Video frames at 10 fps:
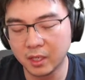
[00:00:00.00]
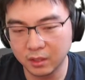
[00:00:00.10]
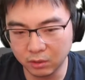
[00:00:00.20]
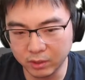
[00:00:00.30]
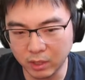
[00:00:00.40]

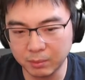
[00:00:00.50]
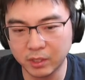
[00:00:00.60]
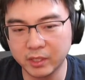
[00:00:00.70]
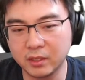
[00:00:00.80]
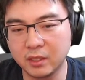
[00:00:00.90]
you grab the
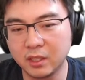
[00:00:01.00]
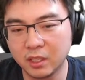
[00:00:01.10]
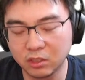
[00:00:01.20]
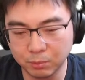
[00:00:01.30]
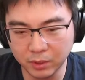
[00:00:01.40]
ID,
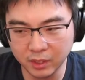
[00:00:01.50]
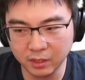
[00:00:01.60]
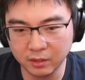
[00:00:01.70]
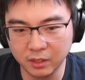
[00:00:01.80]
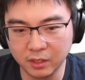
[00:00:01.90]
you put it
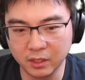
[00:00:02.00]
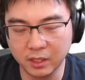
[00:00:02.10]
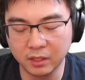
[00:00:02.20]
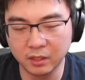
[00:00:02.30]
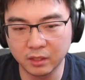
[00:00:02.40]
in the
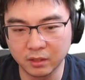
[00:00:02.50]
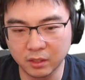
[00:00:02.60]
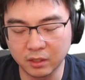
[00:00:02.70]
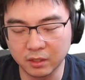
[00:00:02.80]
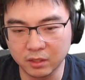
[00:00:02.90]

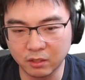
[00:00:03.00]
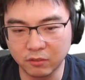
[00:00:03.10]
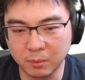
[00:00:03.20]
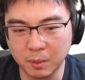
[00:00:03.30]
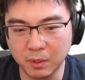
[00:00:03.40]

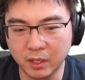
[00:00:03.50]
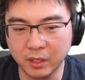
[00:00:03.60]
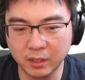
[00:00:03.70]
Terraform apply,